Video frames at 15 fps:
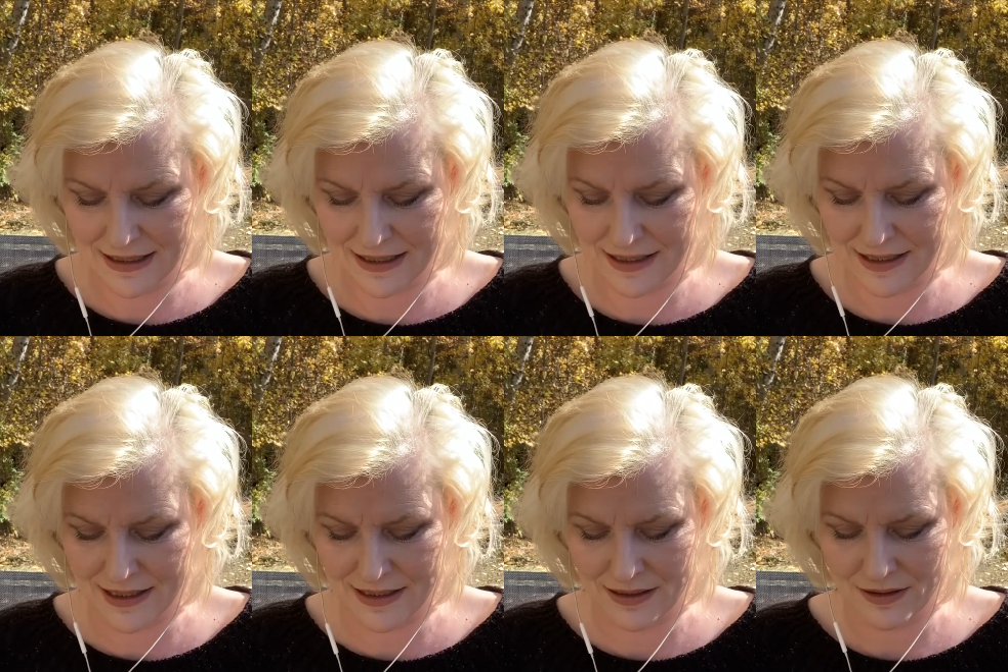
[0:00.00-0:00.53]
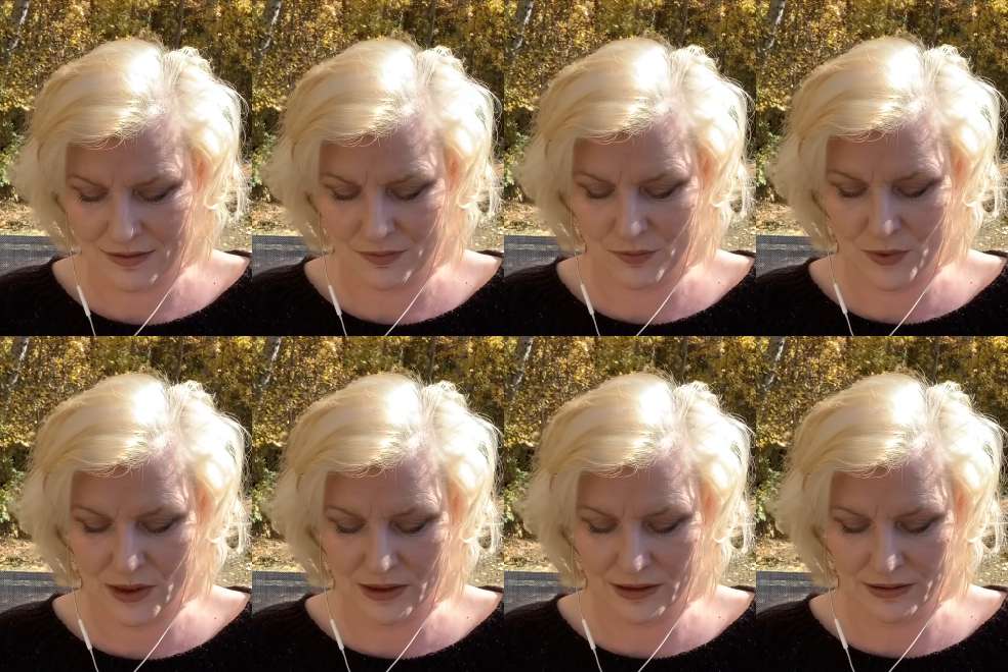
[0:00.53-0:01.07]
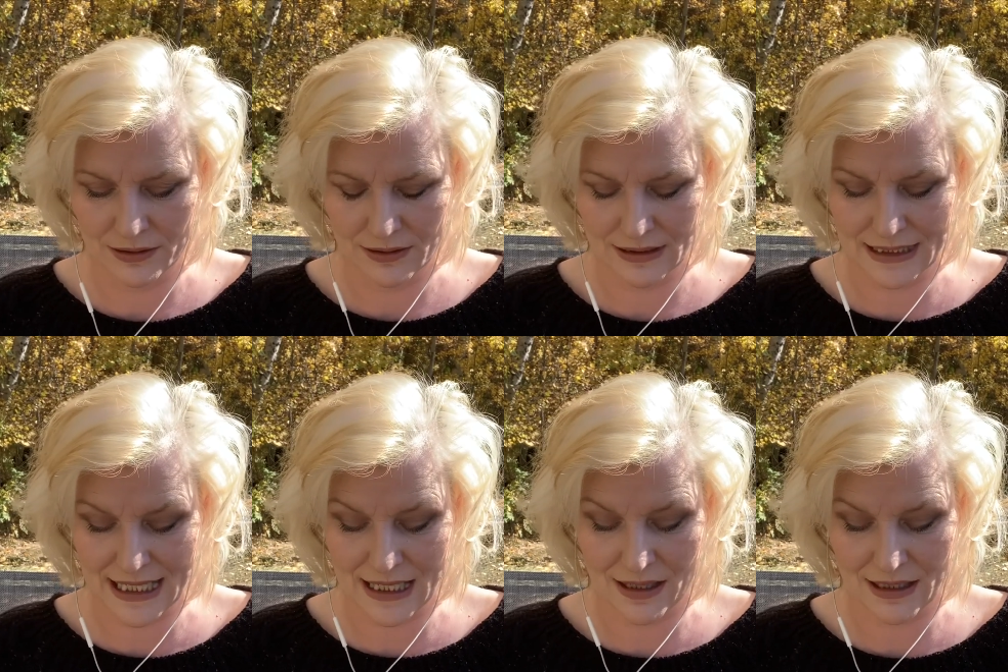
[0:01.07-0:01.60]
uh, we'll
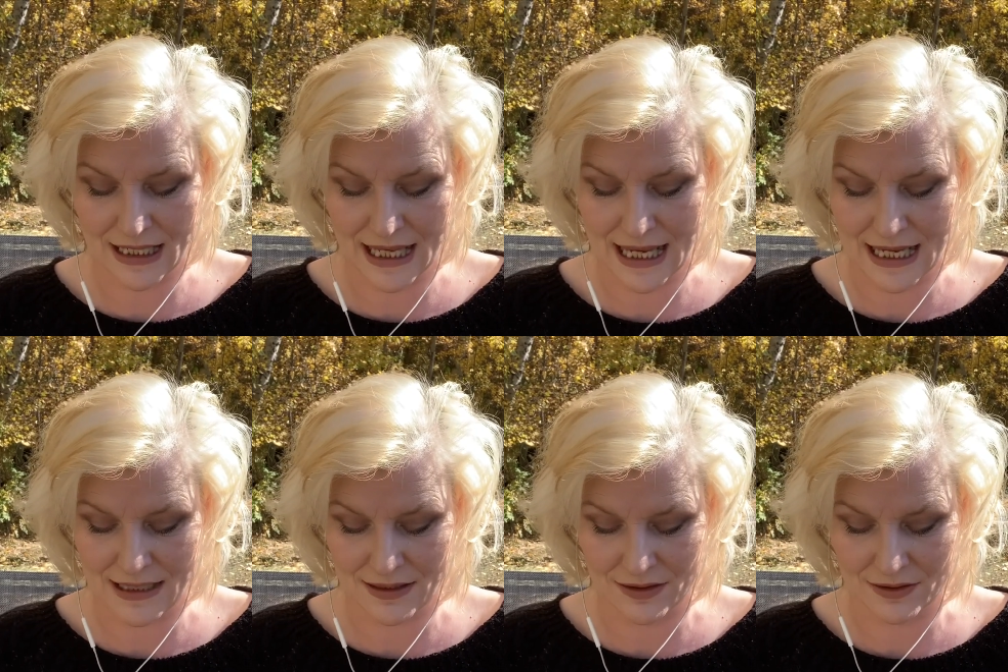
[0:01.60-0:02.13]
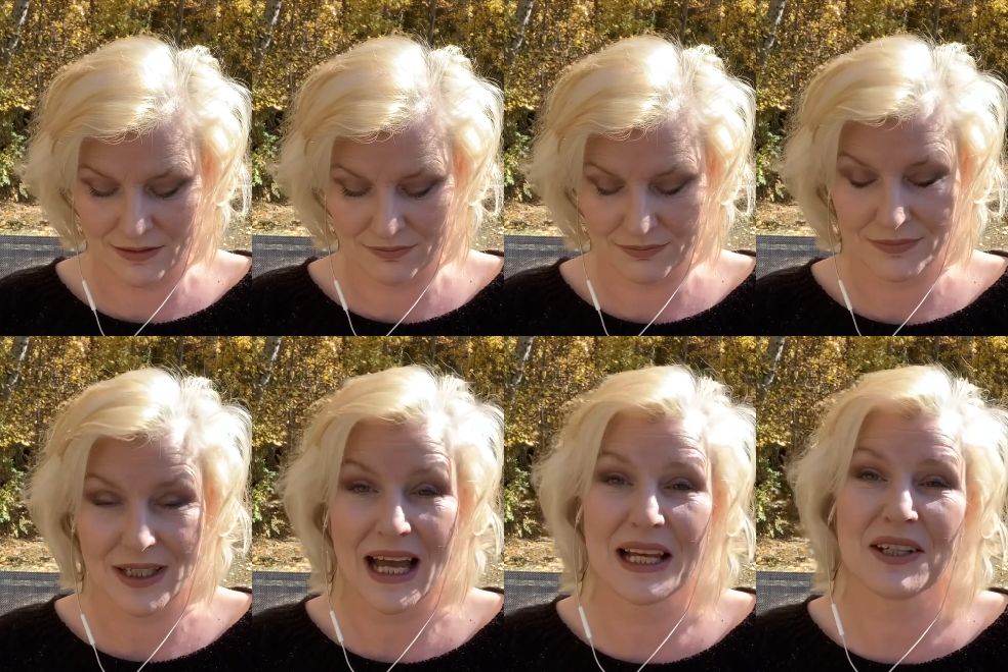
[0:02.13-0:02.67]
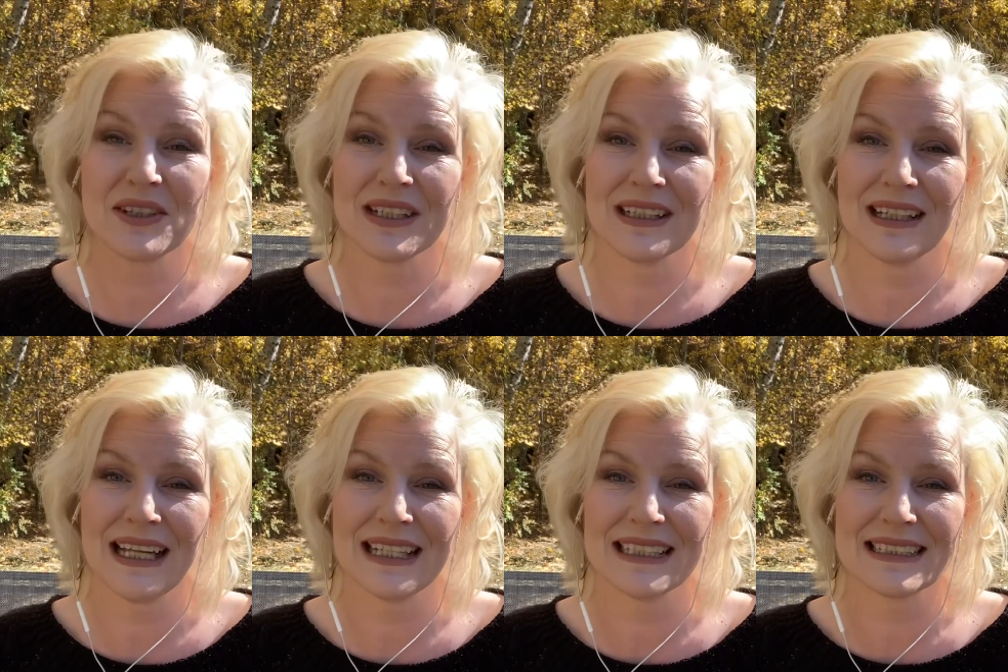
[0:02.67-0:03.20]
get our candle. I couldn't
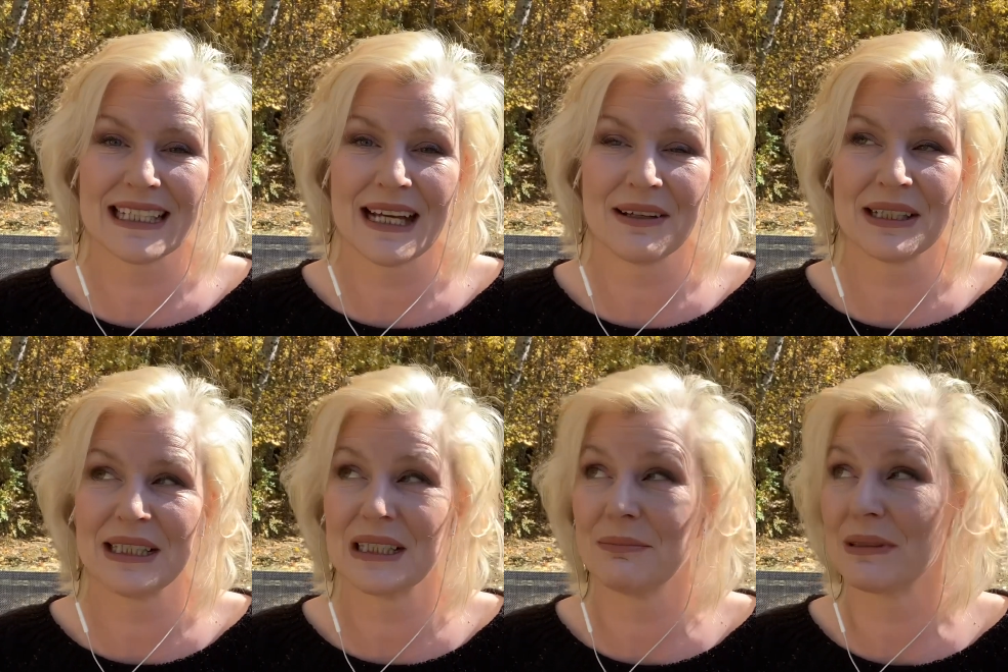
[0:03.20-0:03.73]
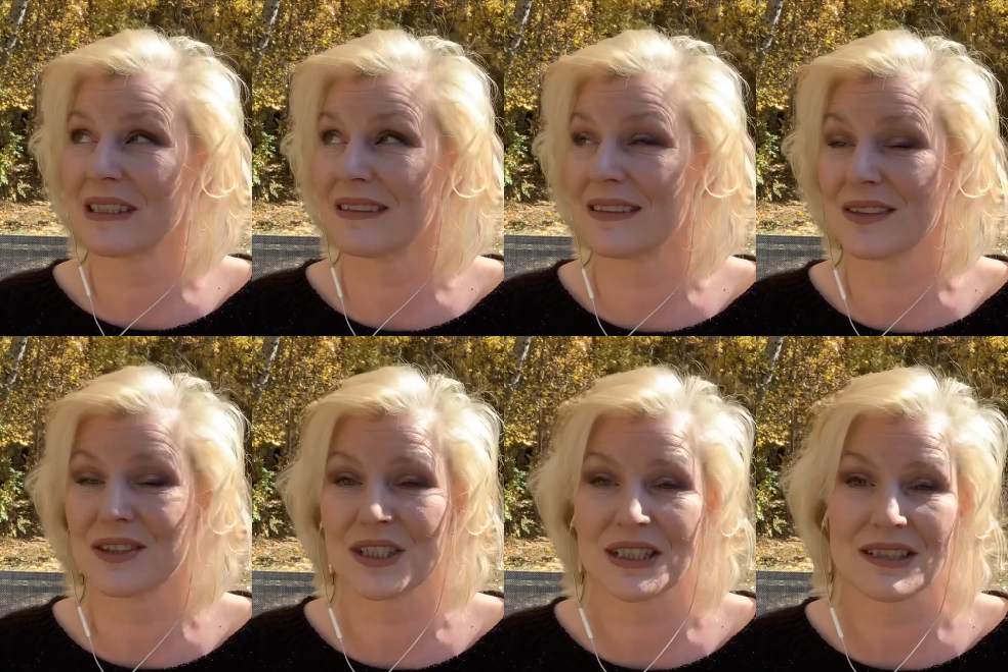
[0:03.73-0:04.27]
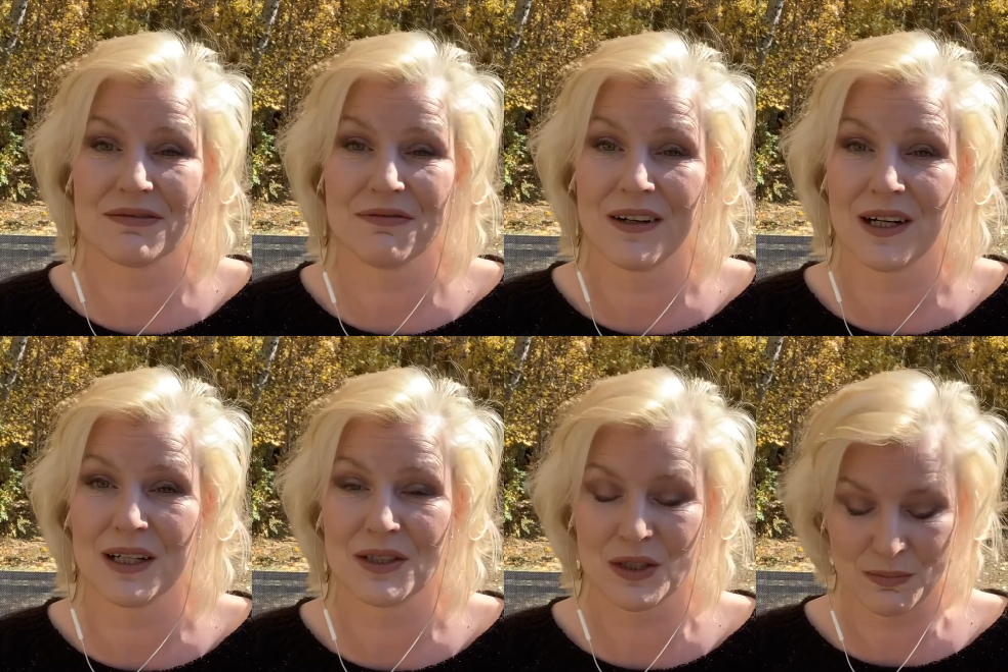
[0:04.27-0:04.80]
light it down here because there's just
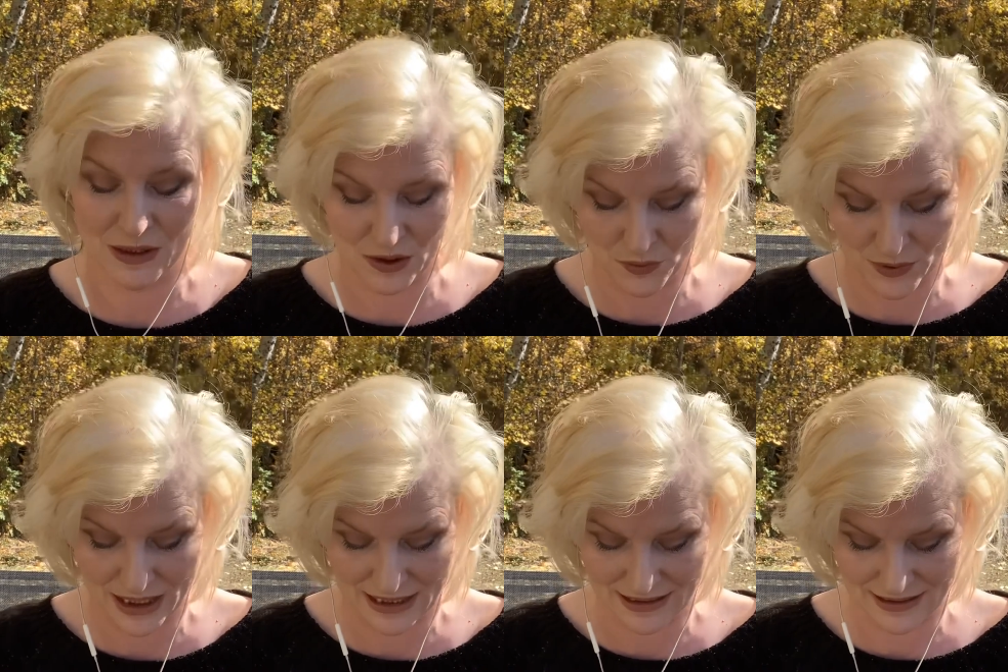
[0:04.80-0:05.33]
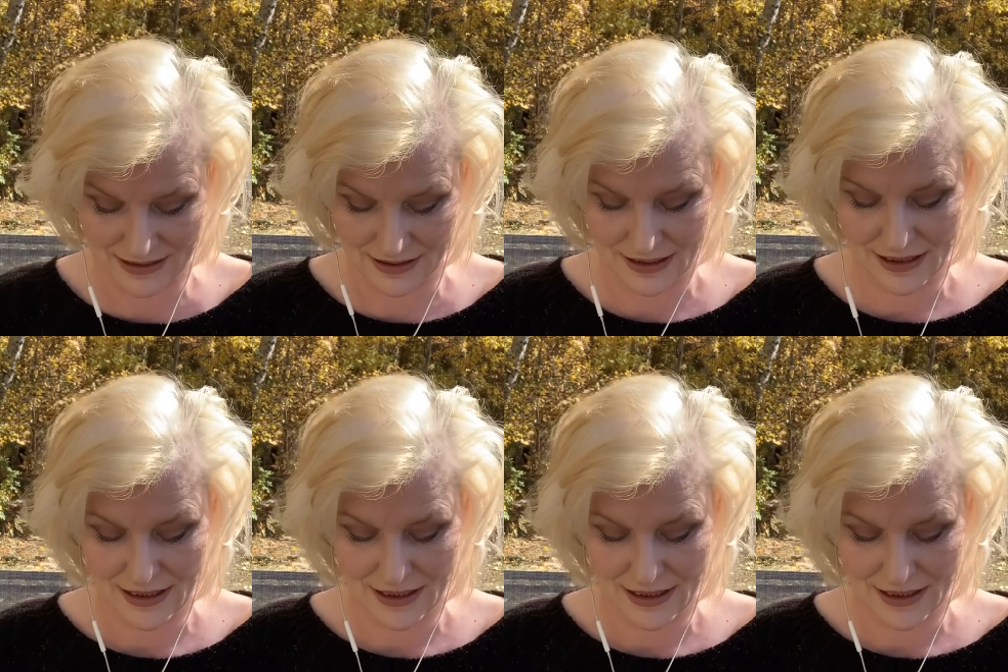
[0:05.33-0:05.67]
far too much wind,